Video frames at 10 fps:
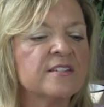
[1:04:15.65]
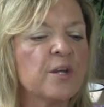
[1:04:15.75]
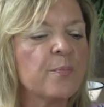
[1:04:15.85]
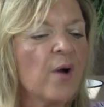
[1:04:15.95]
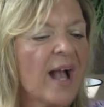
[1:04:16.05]

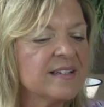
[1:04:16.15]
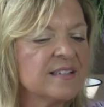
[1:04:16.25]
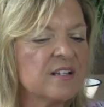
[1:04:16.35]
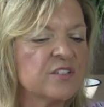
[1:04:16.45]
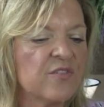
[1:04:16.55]
So
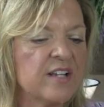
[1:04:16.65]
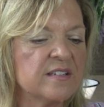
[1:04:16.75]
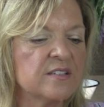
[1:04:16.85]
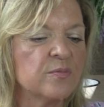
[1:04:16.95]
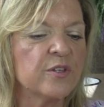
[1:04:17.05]
practice those
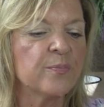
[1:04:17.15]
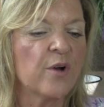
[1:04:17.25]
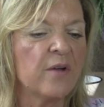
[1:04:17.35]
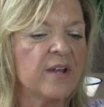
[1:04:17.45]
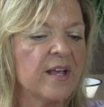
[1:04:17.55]
phrases with
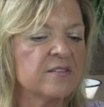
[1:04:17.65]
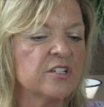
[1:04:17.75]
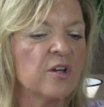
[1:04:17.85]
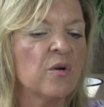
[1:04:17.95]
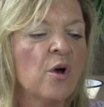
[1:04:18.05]

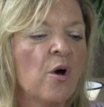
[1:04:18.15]
pronouns.